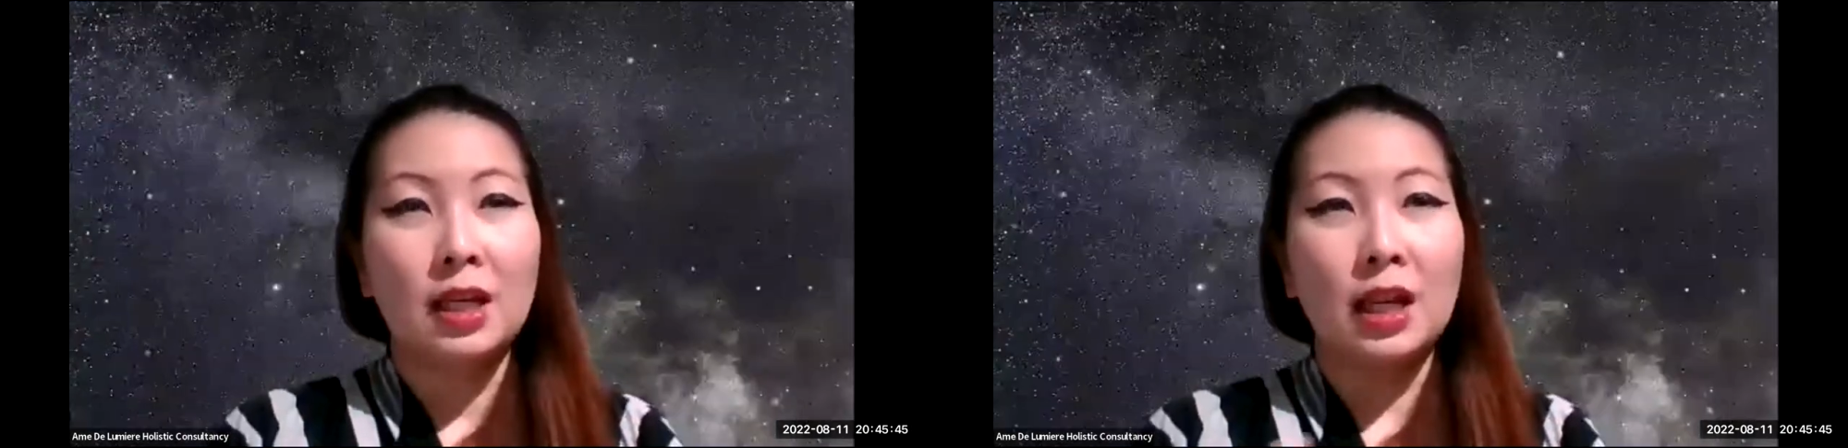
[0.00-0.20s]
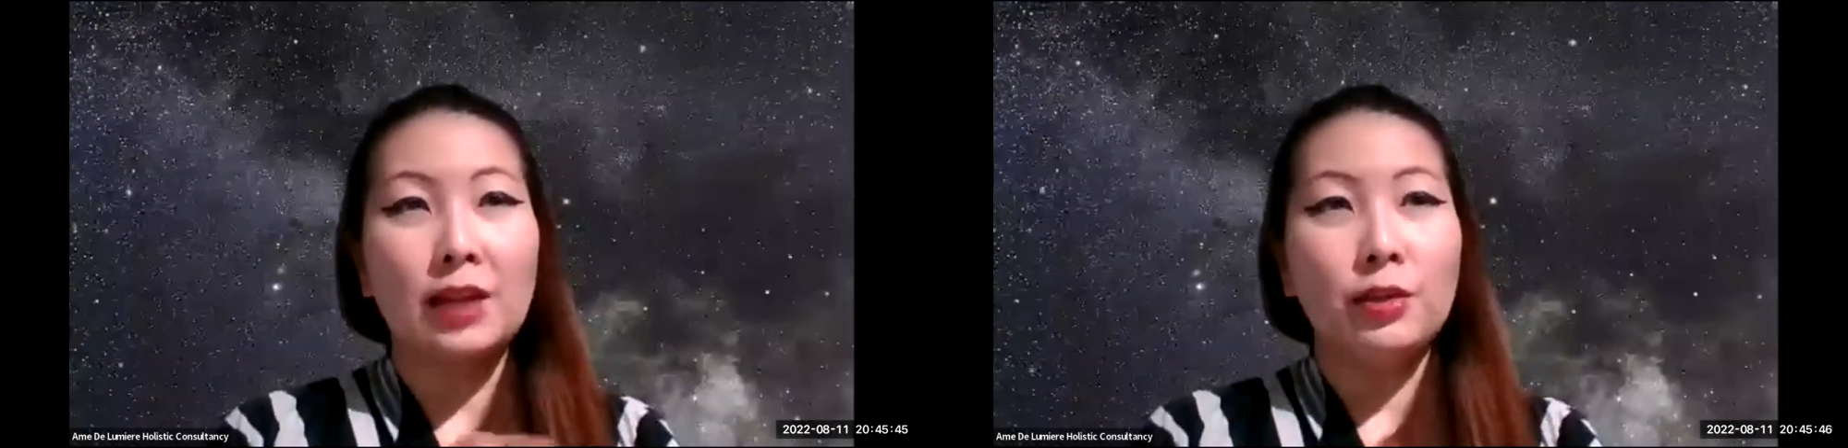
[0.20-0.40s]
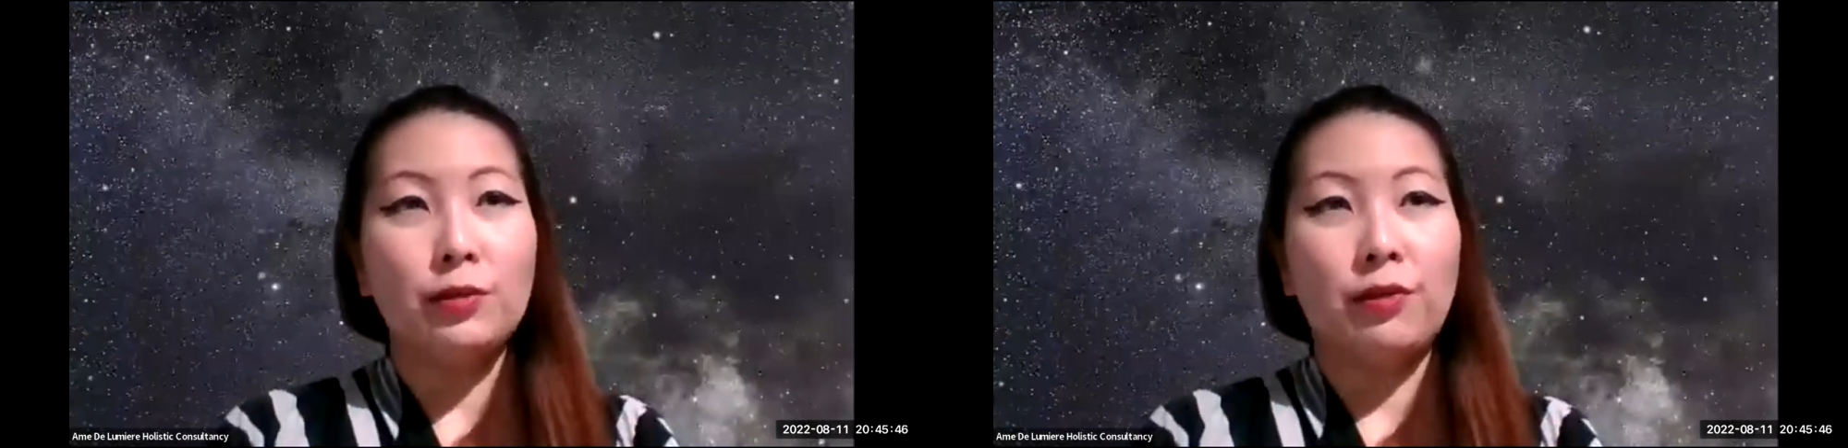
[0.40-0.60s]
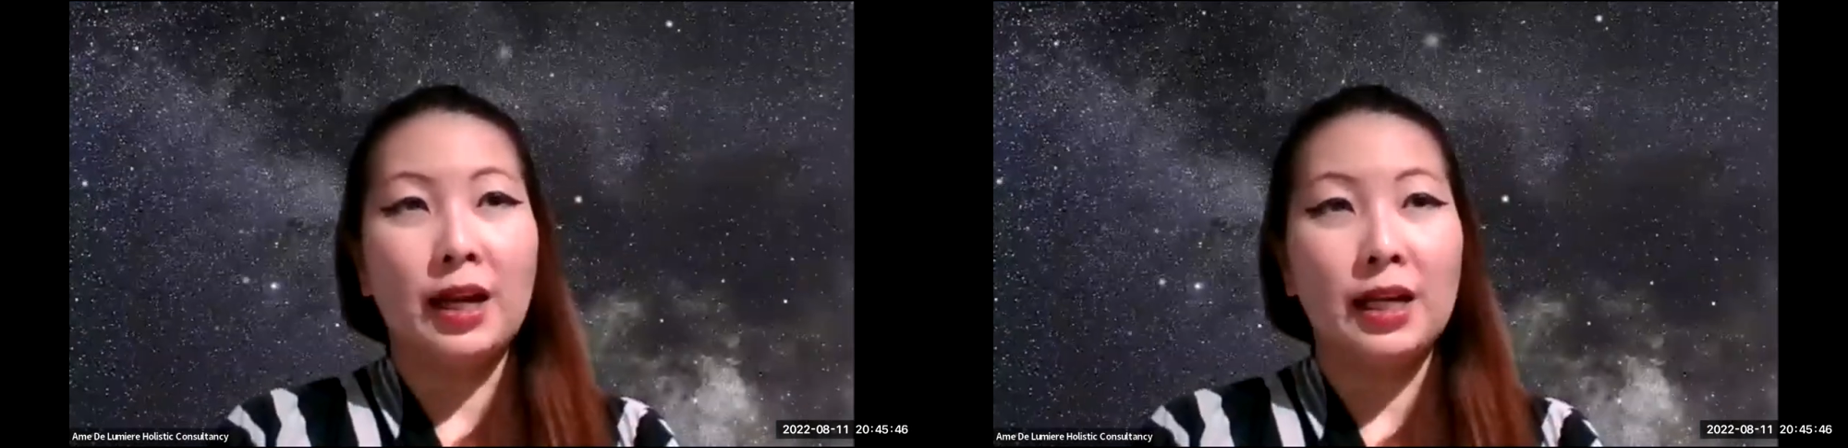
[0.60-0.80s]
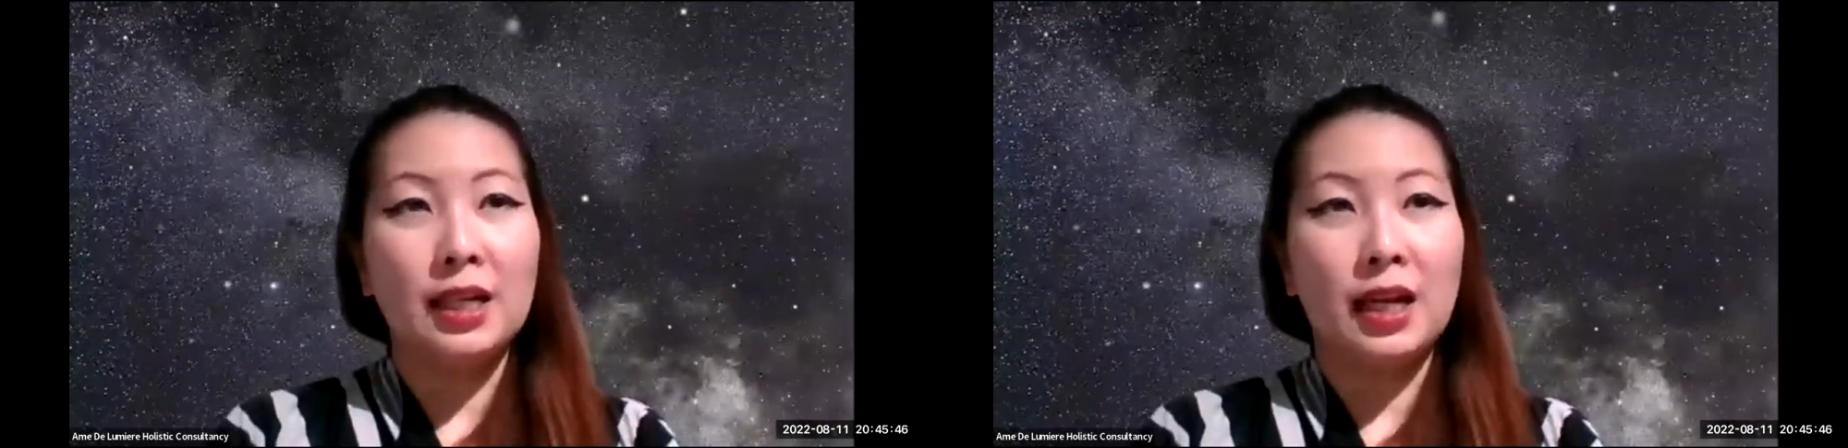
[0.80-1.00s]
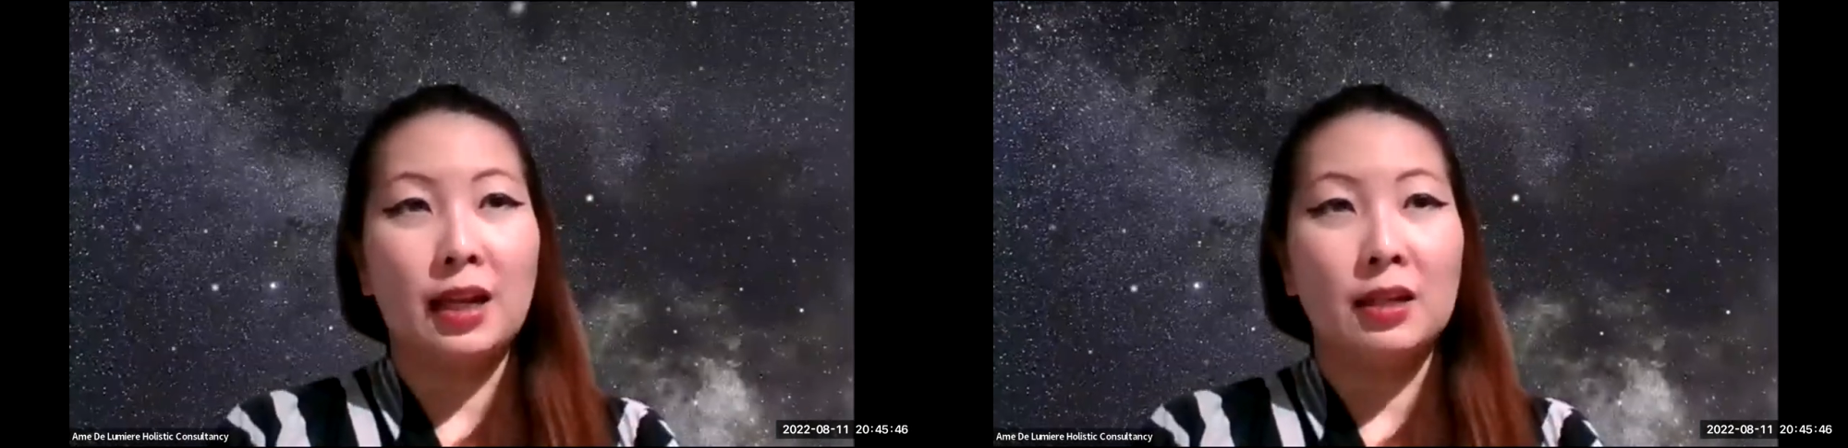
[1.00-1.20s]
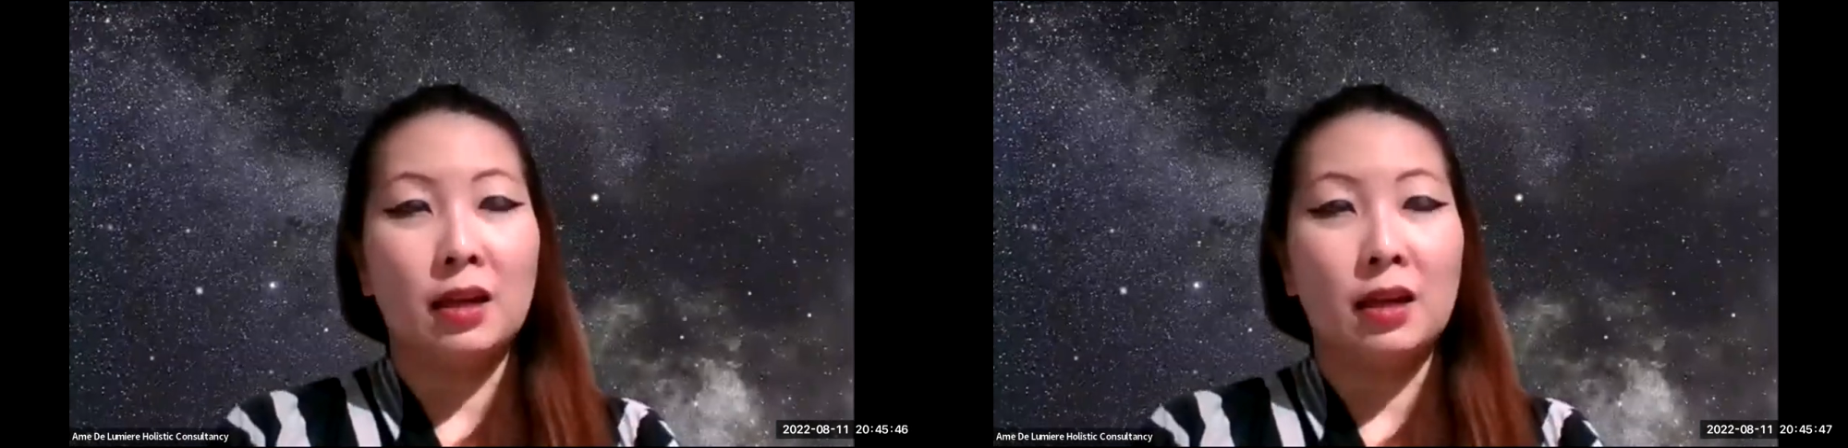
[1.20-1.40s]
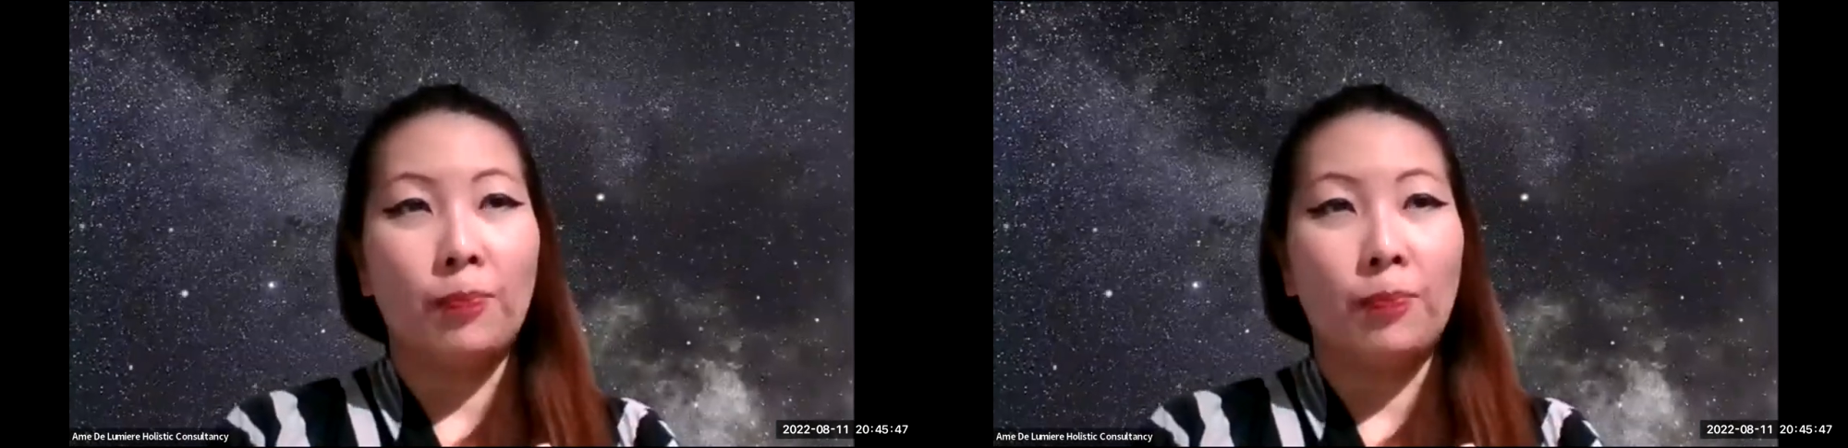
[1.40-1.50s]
if you find that